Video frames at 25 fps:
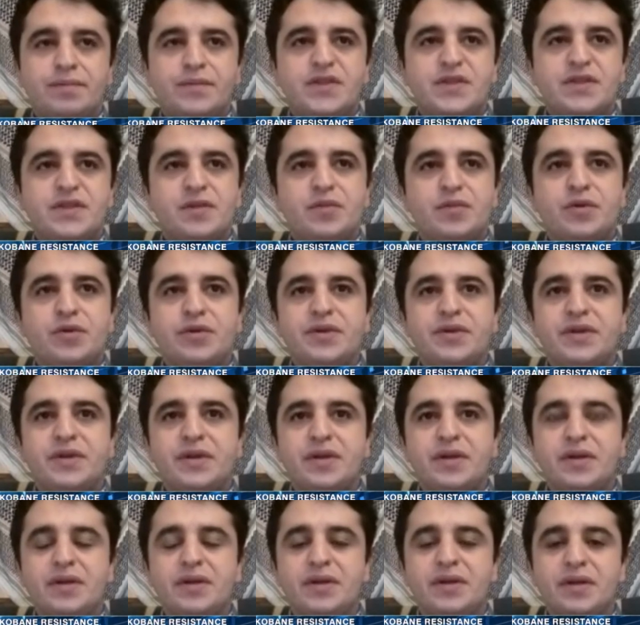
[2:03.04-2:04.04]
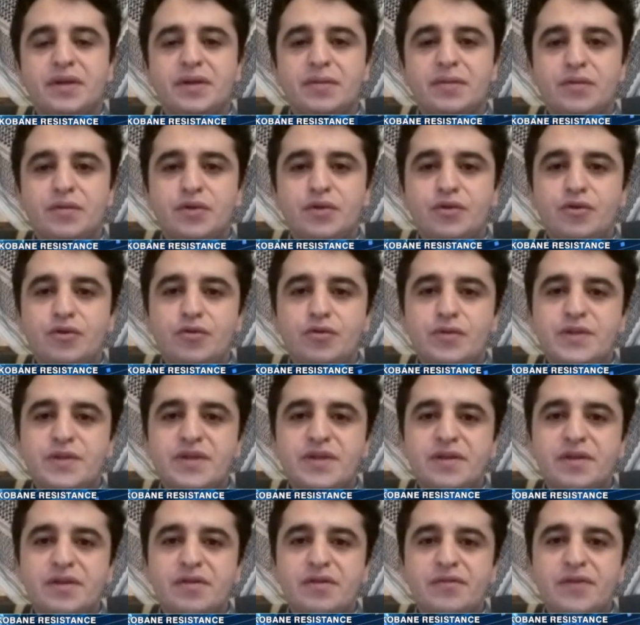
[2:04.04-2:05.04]
supporting groups
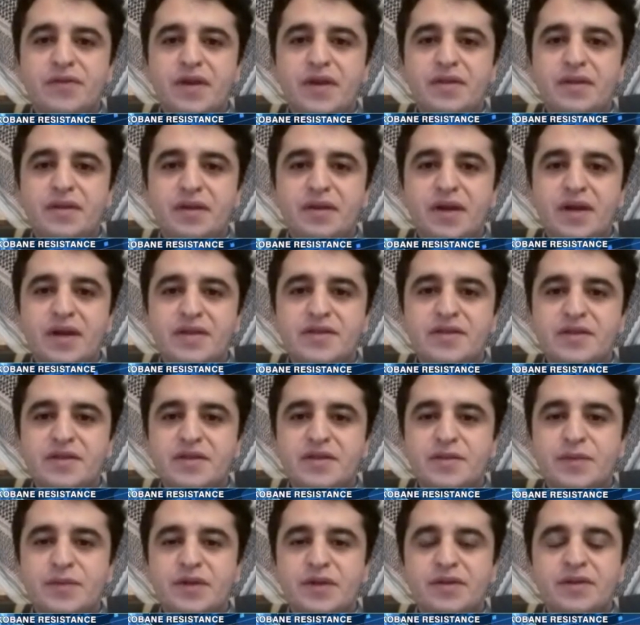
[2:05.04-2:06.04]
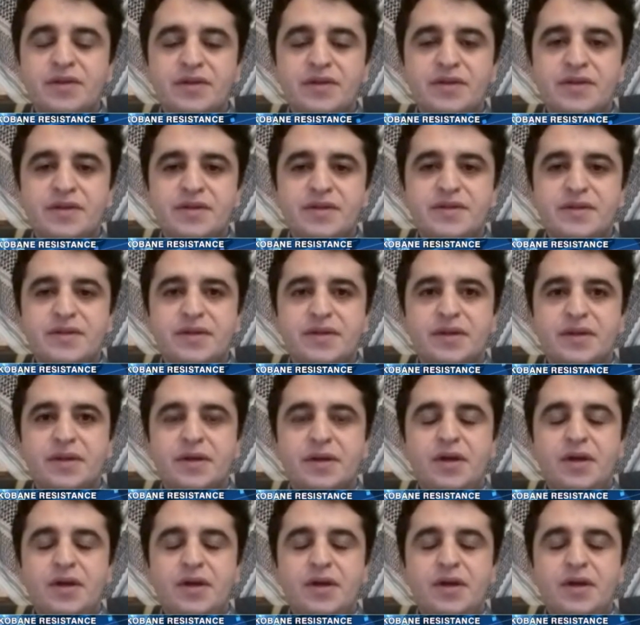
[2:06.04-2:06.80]
that are fighting ISIS, but there is